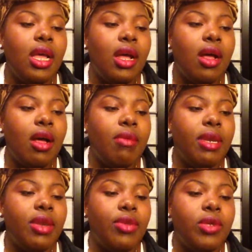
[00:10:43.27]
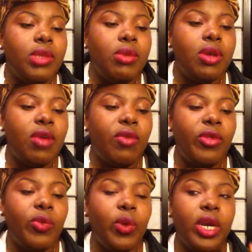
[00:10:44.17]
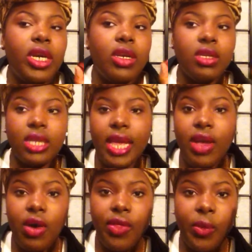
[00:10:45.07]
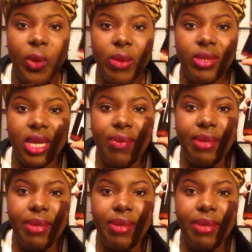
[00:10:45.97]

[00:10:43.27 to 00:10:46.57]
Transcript: And it throws me off with what it looks like on the website,